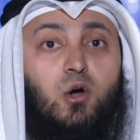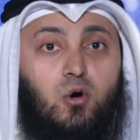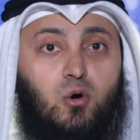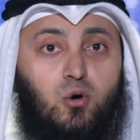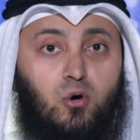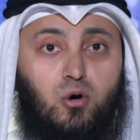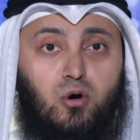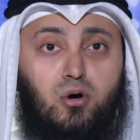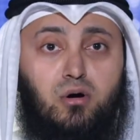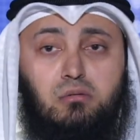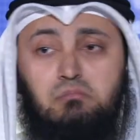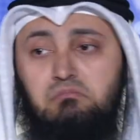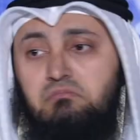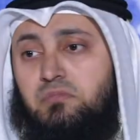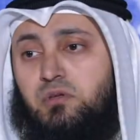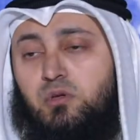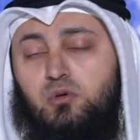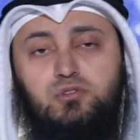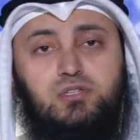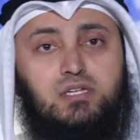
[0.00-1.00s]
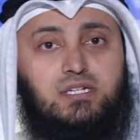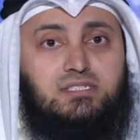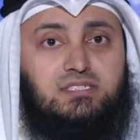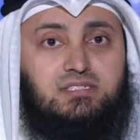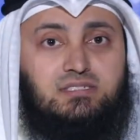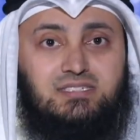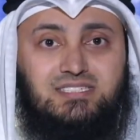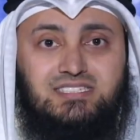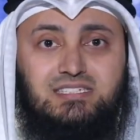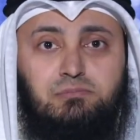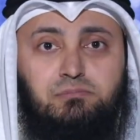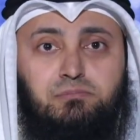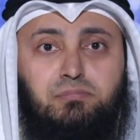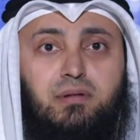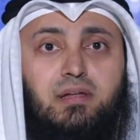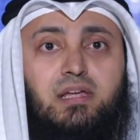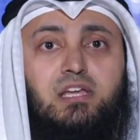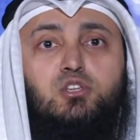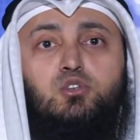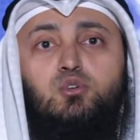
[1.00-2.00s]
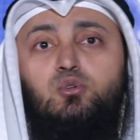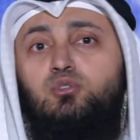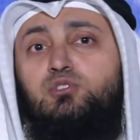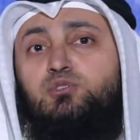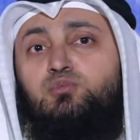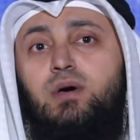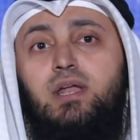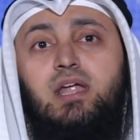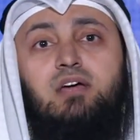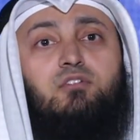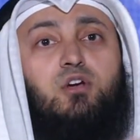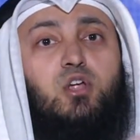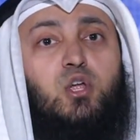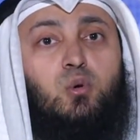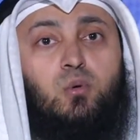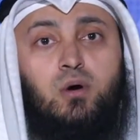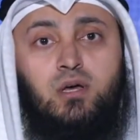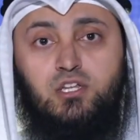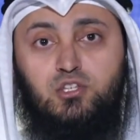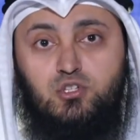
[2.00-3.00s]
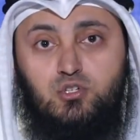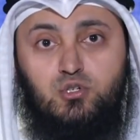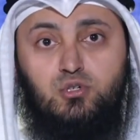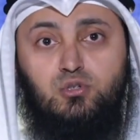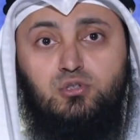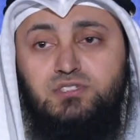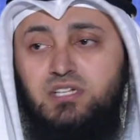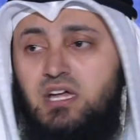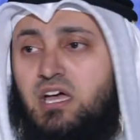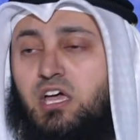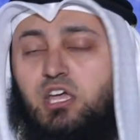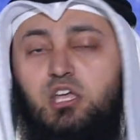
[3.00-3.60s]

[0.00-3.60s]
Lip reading: or you just simply choose whatever you want to choose.